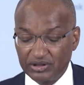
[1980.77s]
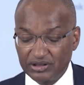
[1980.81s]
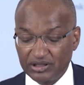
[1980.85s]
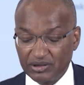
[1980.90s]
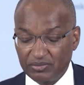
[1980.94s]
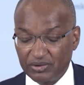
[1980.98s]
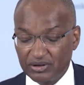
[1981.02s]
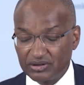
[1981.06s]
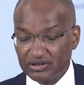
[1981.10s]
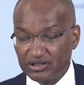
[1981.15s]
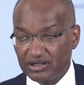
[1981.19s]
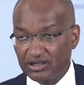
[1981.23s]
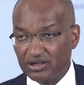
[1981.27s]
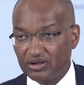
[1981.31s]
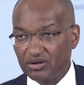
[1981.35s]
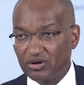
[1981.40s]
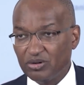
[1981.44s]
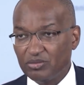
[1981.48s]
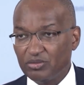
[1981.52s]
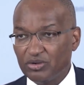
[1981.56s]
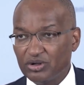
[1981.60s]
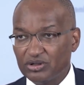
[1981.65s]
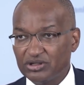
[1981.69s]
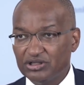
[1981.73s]
about the
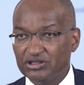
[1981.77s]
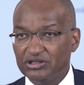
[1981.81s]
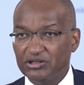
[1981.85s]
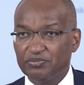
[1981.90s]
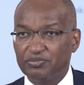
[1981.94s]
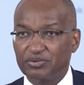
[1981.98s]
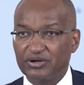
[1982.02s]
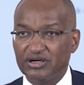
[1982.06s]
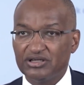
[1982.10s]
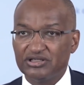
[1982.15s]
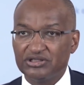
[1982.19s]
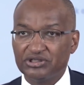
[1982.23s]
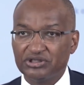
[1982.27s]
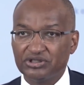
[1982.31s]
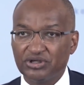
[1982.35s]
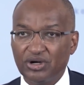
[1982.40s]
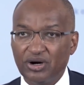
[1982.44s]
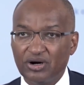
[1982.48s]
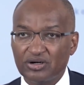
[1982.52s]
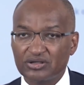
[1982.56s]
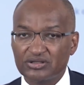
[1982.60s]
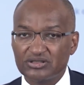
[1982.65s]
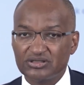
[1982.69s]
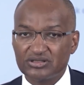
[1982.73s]
commodity price
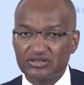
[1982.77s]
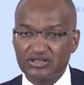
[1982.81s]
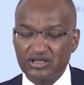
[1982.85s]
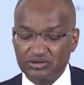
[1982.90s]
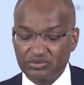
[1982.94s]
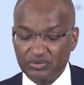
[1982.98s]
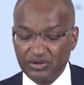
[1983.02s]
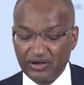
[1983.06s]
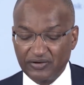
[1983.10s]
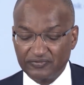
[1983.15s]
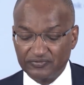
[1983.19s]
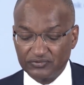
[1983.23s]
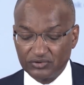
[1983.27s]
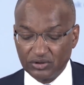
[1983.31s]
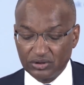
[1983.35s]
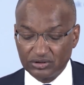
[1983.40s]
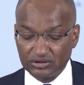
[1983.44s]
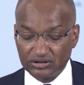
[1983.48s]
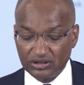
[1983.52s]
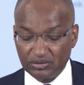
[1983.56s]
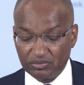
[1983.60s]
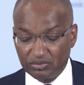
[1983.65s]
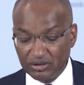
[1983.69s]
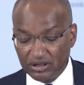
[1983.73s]
shocks that we have
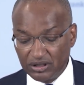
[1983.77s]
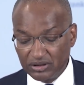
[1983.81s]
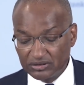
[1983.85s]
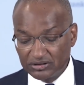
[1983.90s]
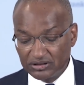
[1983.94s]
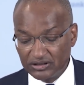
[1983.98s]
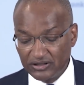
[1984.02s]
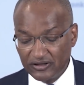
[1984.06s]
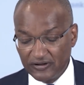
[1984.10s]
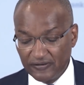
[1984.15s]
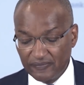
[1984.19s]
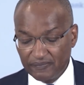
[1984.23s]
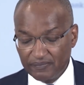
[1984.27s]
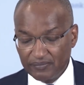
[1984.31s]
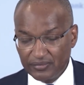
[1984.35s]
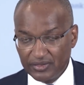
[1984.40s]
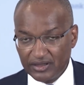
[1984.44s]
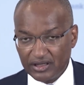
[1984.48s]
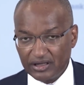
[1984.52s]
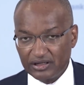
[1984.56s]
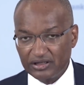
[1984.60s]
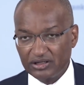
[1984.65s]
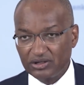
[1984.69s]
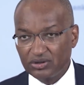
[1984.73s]
talked about,
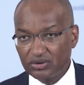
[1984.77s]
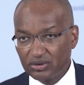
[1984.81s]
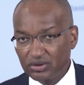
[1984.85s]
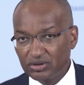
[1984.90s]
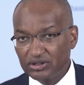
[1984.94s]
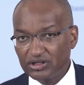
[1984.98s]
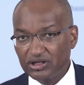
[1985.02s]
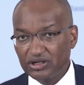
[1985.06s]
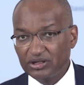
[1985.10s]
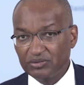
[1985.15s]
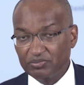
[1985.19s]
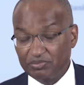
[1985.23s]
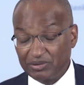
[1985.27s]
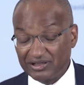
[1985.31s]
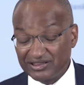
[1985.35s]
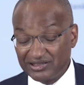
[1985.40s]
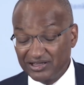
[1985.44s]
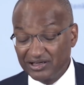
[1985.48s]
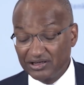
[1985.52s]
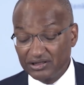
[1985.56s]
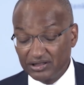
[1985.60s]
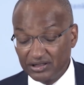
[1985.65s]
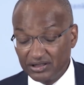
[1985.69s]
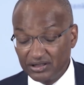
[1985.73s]
including
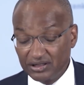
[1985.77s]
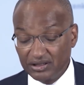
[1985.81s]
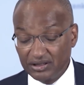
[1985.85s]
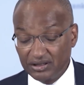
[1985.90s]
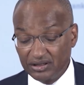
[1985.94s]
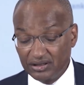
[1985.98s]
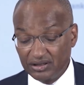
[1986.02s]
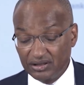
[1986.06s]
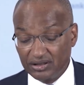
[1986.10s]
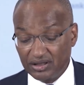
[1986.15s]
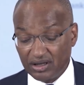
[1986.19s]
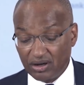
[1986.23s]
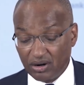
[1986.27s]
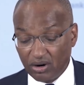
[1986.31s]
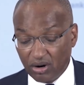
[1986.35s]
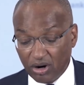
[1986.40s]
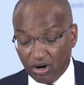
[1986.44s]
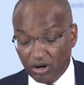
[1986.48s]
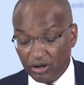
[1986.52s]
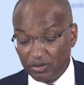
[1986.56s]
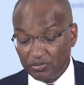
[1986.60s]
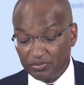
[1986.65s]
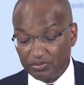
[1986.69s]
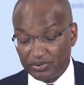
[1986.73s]
particularly the
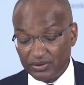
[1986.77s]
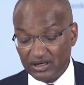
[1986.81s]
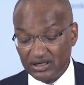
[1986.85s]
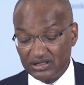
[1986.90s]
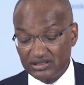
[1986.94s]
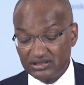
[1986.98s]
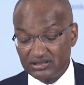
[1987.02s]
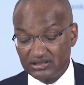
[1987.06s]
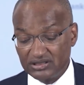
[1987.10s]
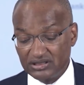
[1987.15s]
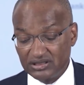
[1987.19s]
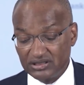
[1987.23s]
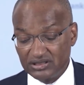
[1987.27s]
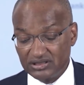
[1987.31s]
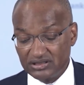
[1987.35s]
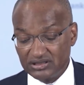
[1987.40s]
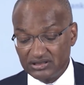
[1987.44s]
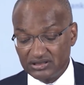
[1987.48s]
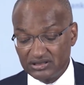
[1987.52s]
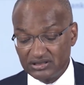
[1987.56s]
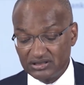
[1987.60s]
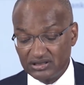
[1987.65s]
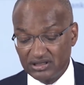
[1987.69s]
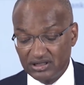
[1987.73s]
oil
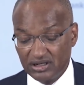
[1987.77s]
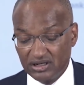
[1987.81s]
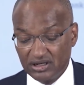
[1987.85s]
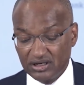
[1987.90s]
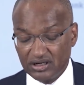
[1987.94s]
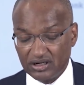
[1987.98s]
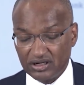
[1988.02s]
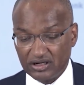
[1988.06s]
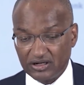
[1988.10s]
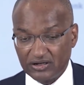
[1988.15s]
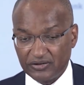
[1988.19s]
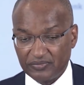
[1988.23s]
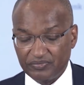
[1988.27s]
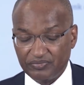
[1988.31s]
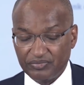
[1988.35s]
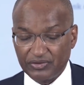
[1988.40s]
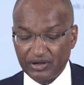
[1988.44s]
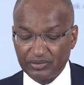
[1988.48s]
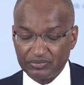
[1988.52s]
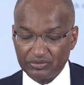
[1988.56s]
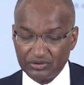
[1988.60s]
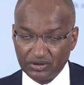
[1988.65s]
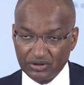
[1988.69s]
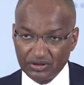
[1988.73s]
prices.
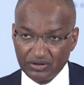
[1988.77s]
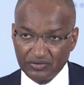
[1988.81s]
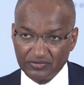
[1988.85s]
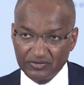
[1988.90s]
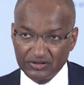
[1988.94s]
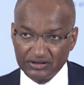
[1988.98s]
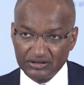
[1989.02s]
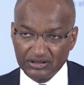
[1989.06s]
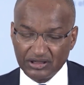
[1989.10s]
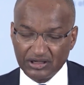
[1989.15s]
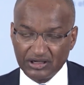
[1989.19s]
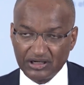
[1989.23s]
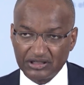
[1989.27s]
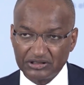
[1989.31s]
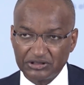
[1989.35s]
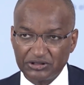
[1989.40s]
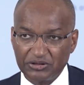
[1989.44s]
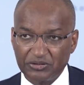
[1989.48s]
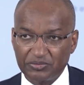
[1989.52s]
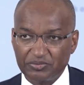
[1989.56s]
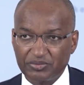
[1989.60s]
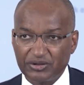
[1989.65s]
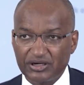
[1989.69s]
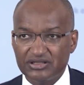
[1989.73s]
I'm talking of
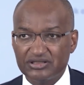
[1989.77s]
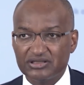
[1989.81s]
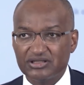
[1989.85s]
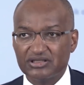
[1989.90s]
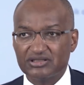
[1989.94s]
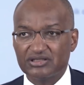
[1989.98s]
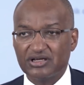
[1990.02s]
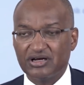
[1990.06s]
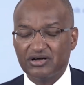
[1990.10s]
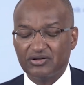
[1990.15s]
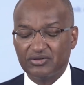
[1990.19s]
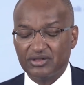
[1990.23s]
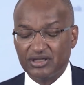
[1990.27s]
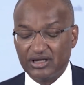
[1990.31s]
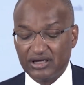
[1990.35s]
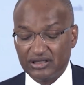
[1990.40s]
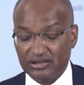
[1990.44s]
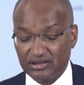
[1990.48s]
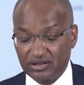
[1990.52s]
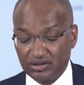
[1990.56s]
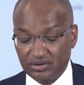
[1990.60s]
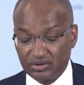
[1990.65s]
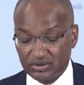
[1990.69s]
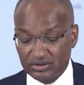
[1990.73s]
international prices, how
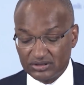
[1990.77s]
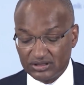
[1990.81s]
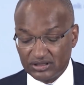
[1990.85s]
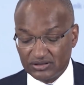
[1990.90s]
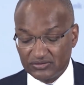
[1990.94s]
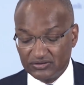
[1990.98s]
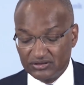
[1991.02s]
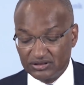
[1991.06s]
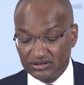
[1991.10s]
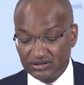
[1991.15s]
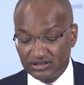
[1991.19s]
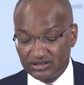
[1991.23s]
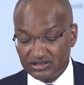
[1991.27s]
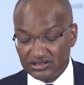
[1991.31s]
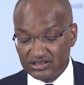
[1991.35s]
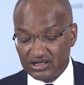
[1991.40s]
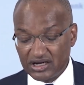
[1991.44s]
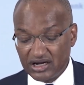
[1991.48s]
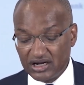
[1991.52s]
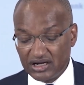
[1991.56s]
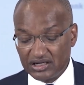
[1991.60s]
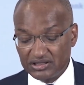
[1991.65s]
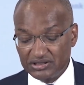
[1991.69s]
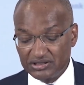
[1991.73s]
those have
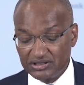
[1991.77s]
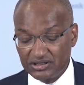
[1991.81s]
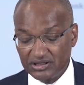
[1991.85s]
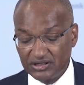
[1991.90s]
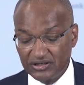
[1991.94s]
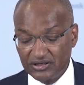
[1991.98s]
surged.